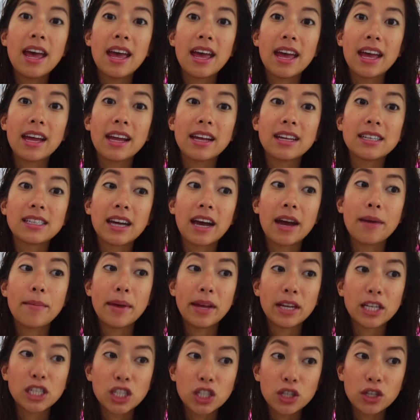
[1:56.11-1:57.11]
and I
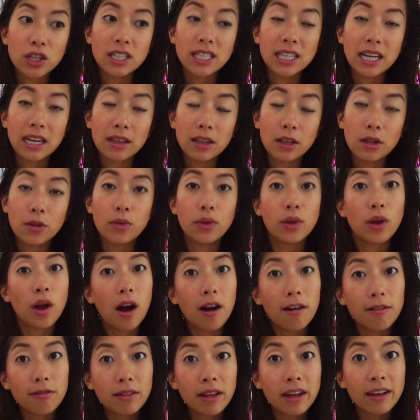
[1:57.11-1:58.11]
make sure to download the
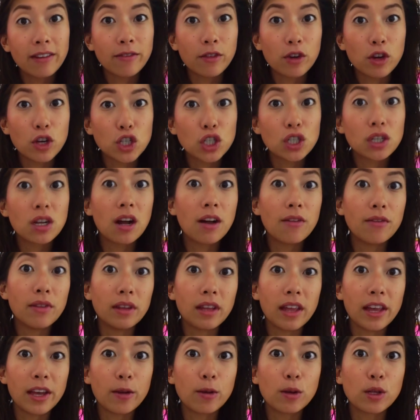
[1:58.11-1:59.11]
offline version of the
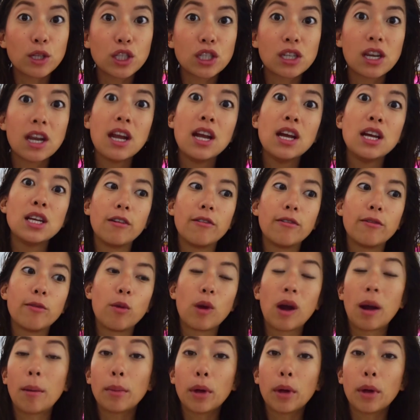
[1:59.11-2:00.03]
language of where